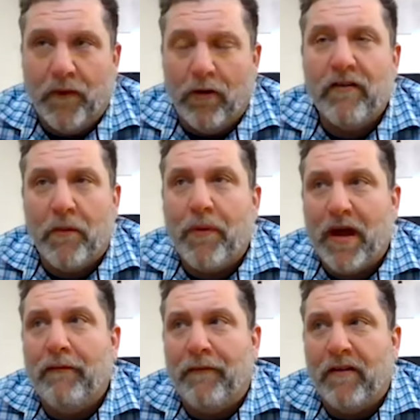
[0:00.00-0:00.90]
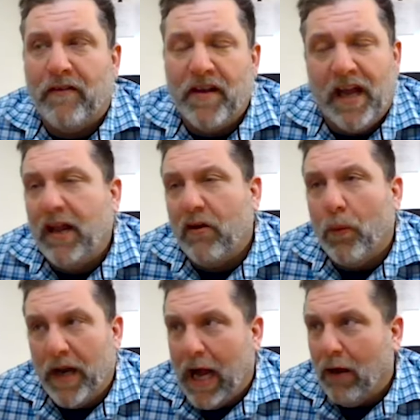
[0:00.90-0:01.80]
there is a benefit to needing to
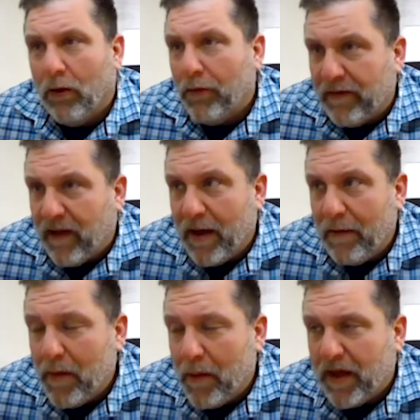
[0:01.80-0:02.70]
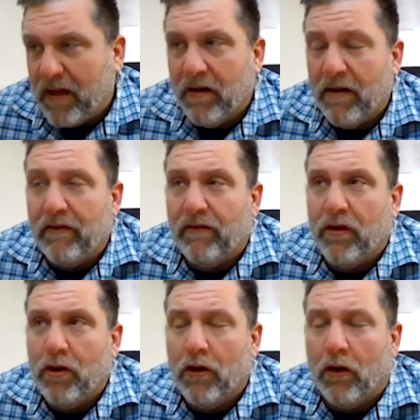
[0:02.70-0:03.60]
win out all the time because
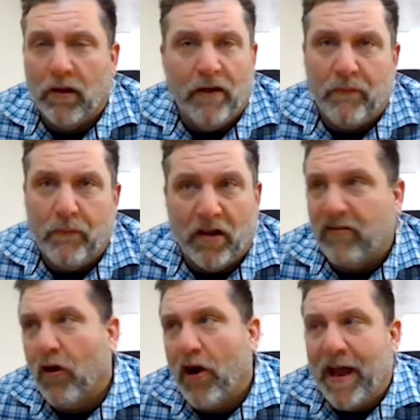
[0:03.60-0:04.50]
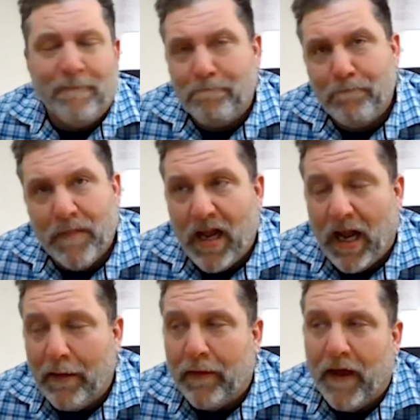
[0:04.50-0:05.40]
you don't live in much gray. And
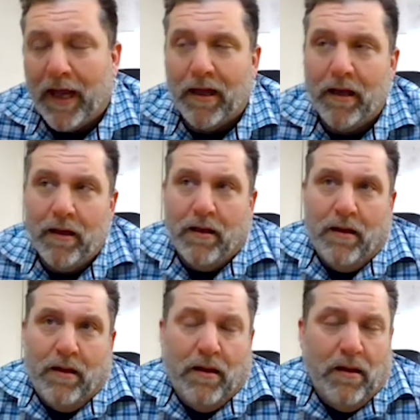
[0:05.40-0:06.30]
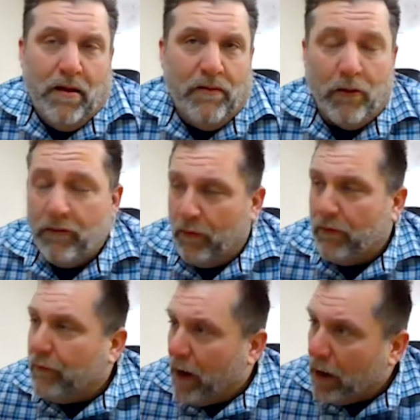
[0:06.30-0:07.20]
I think
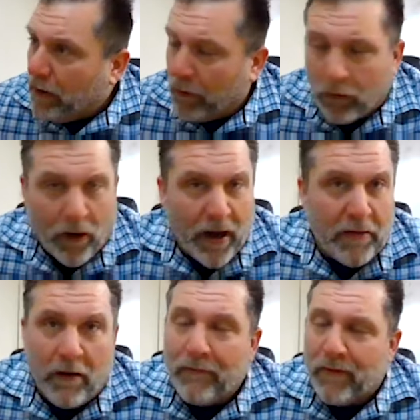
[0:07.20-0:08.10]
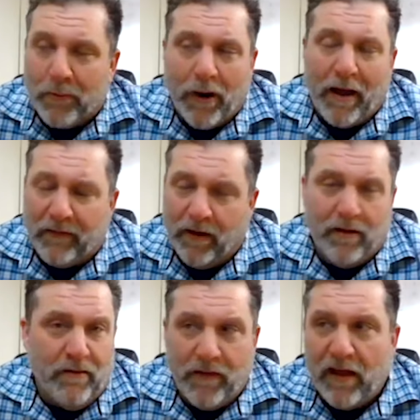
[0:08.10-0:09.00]
there's very little gray there for Nebraska.
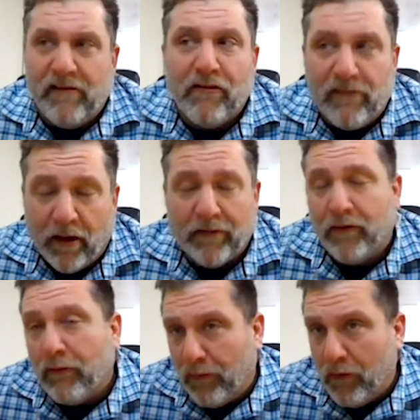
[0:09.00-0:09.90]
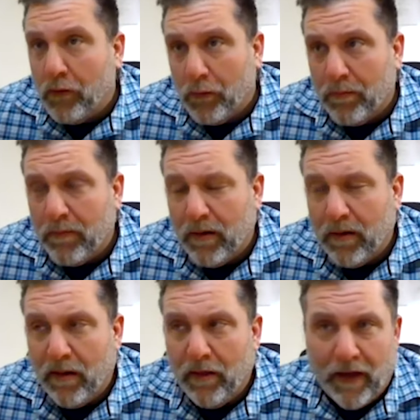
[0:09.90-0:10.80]
They should just assume
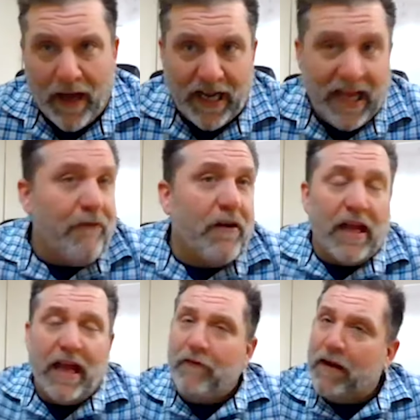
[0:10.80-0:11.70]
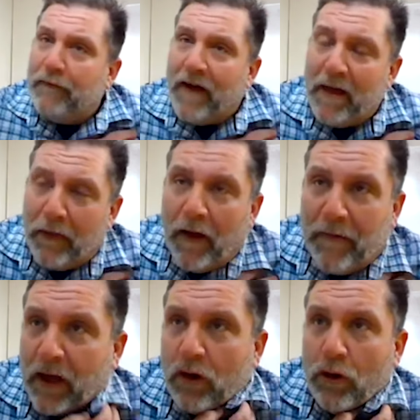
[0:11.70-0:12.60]
that even if I thought
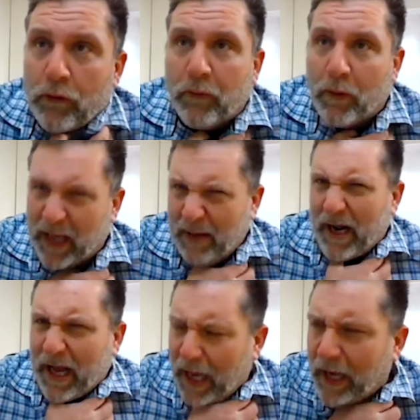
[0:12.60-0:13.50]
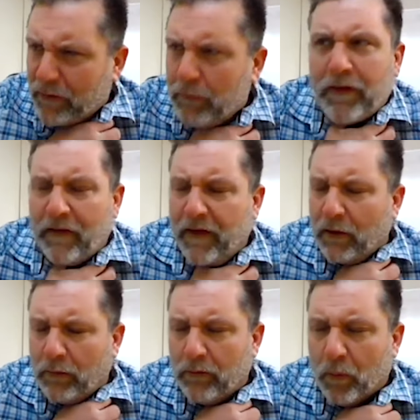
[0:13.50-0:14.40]
they could lose one game, and I do think they
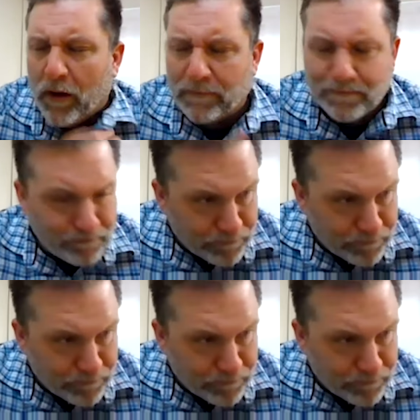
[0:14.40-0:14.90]
could lose one,